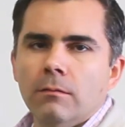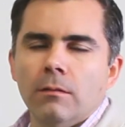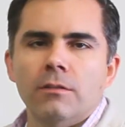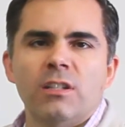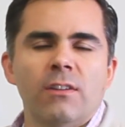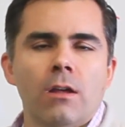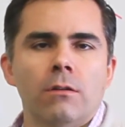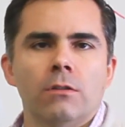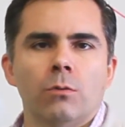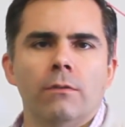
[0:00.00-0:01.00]

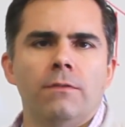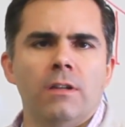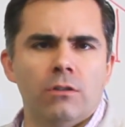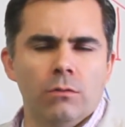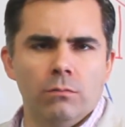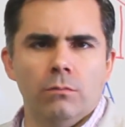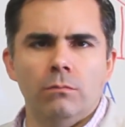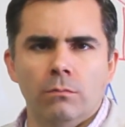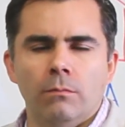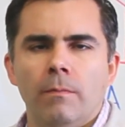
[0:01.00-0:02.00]
700 square feet. So
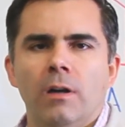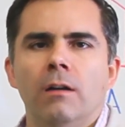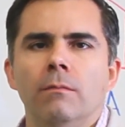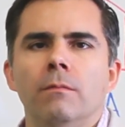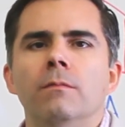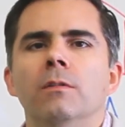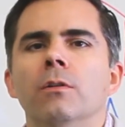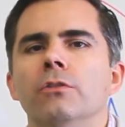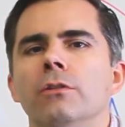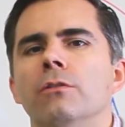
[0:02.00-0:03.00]

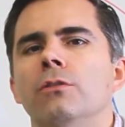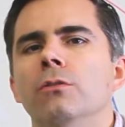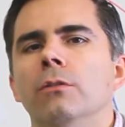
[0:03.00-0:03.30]
those are your two